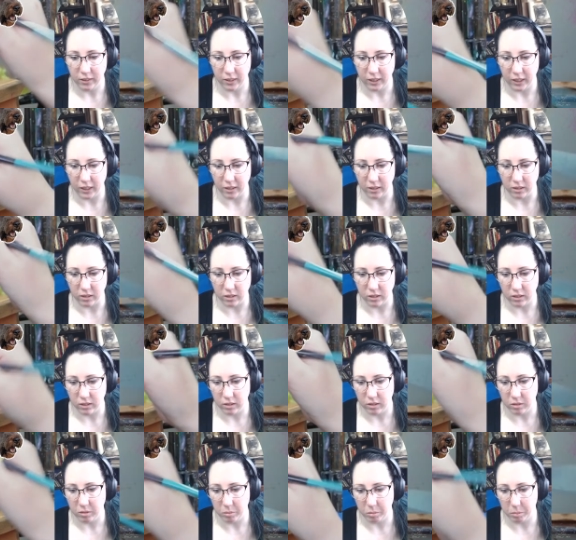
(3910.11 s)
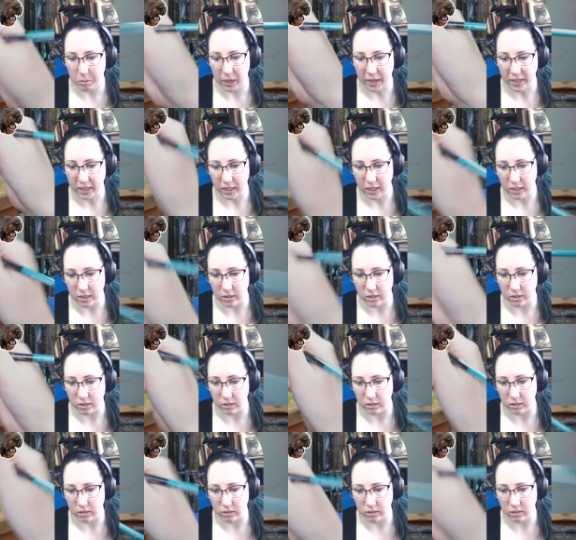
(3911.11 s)
in blankies
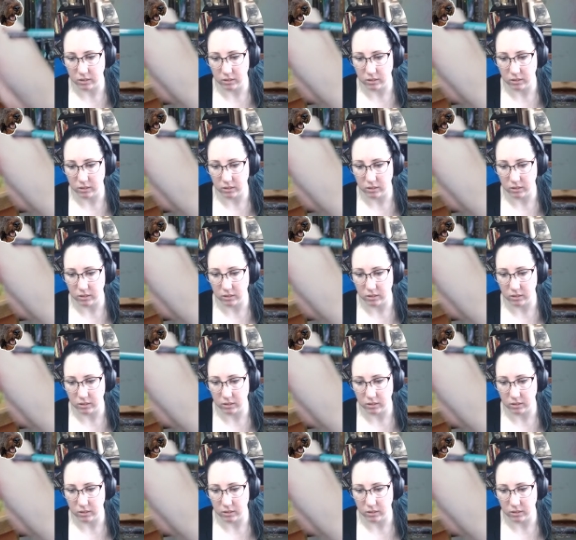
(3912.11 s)
and